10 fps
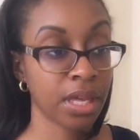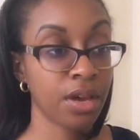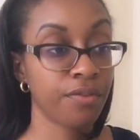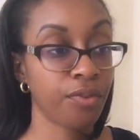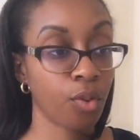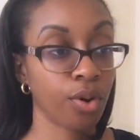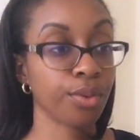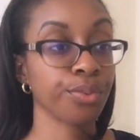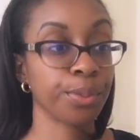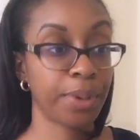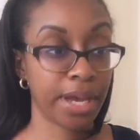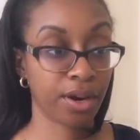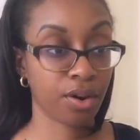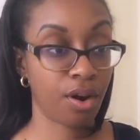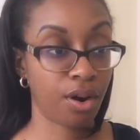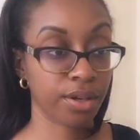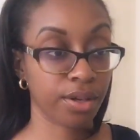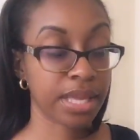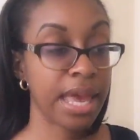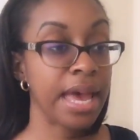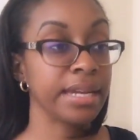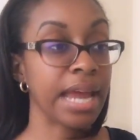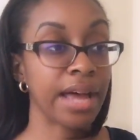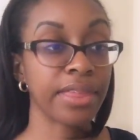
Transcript: for repair costs. Now